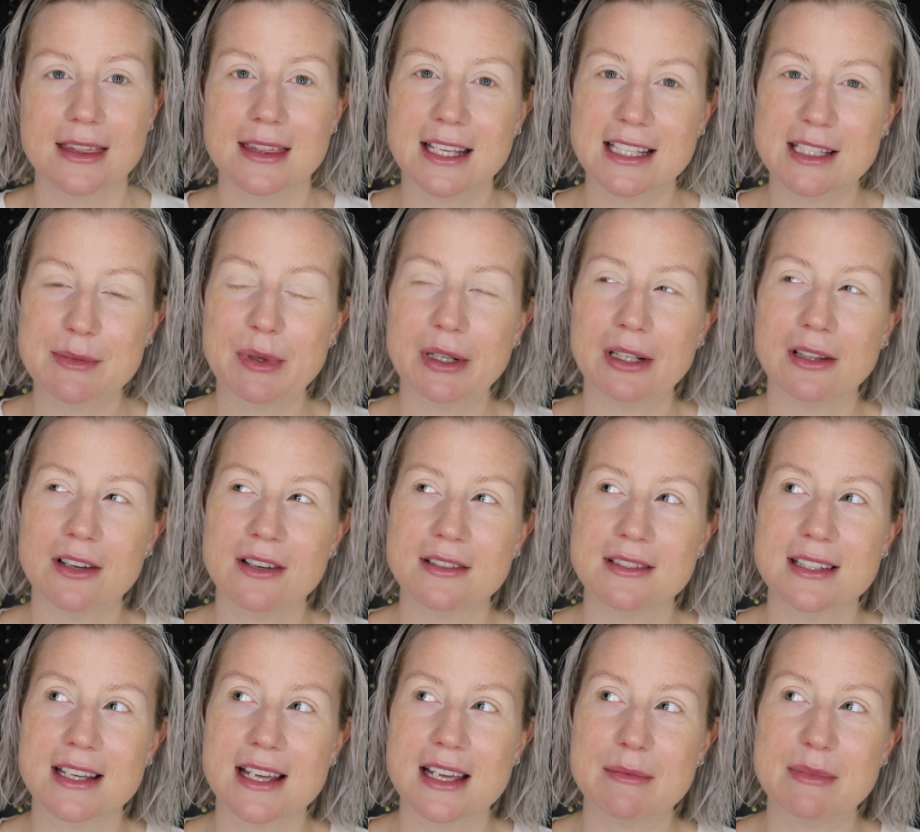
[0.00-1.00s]
It's been a long
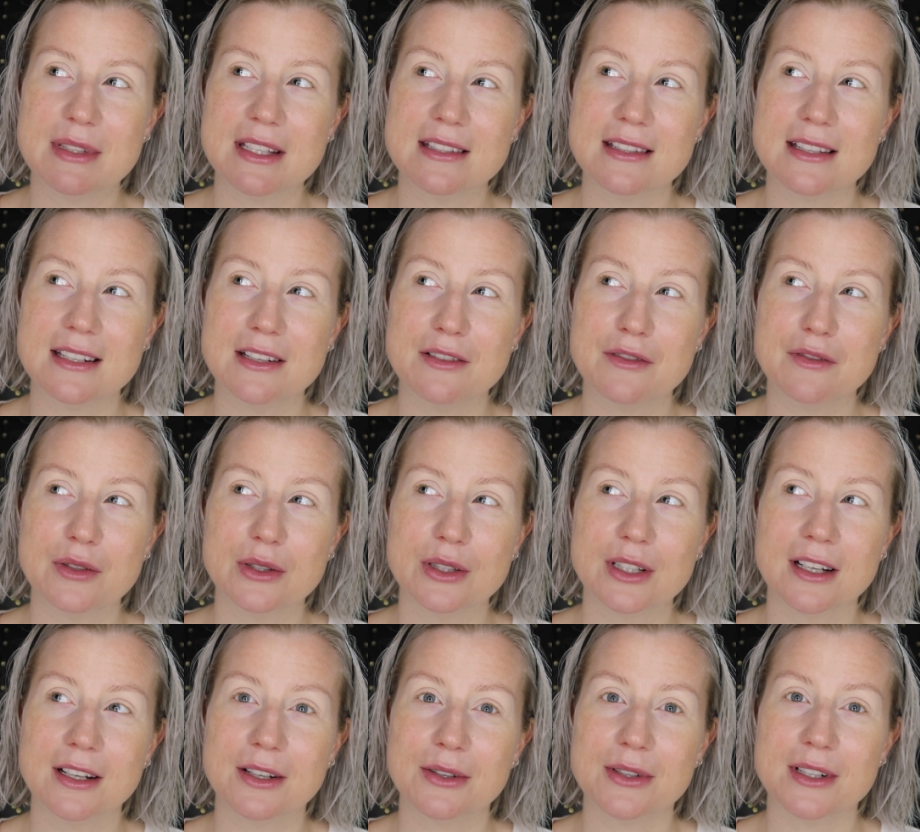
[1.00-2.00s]
time since I did a full
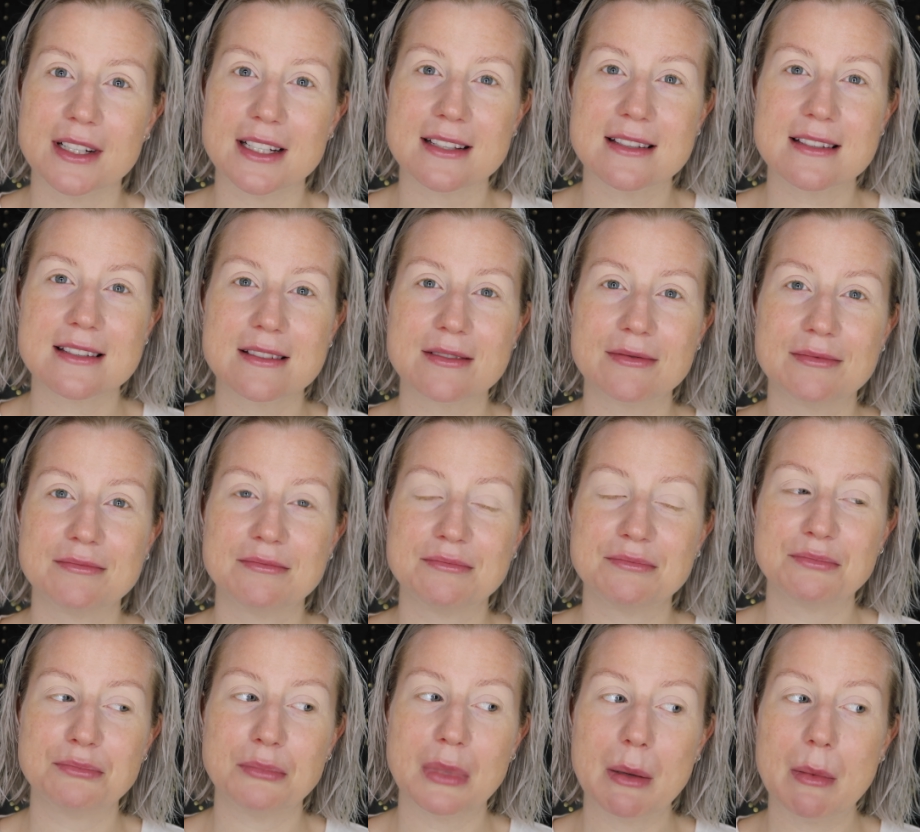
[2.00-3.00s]
cut crease.
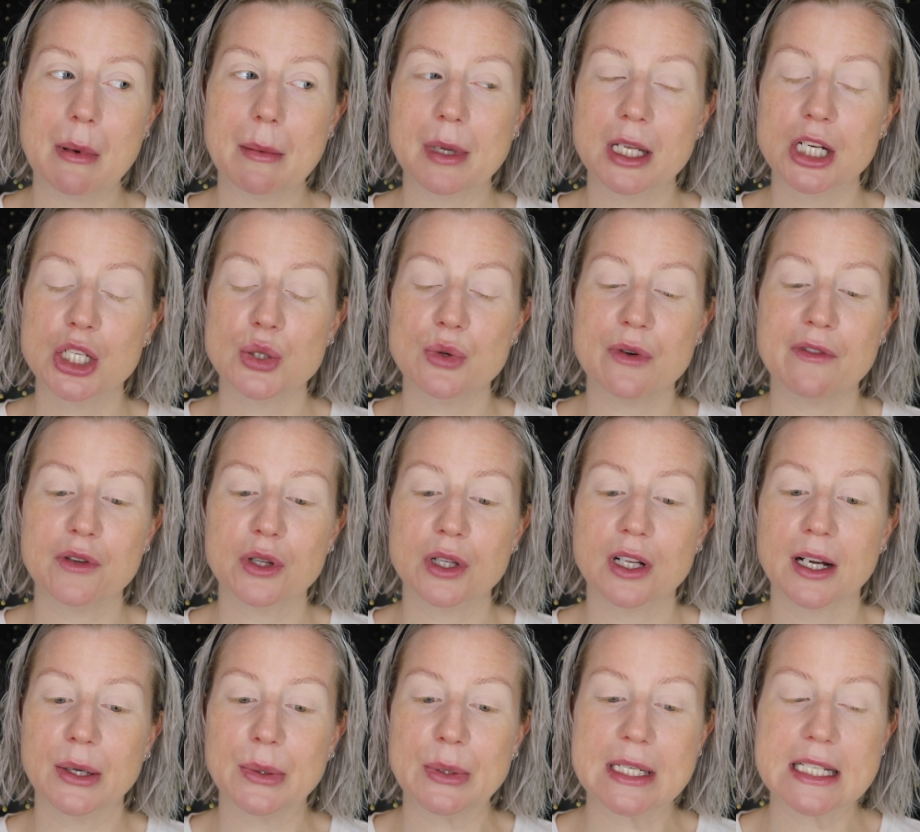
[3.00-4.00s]
Maybe I'm gonna do a full
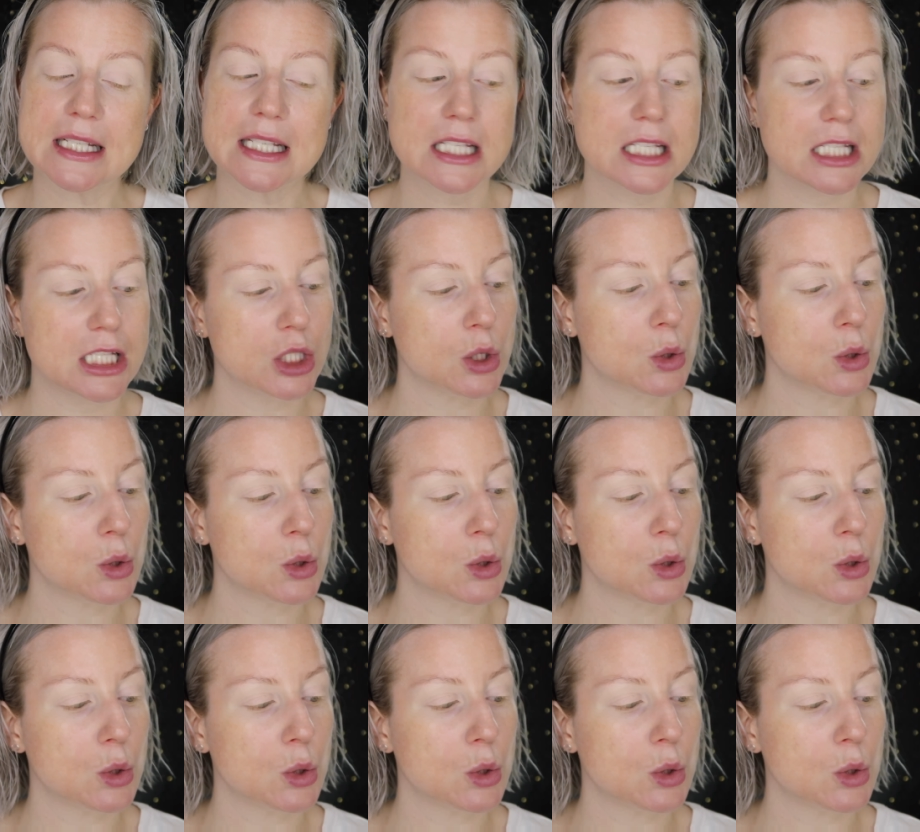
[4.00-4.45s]
cut crease.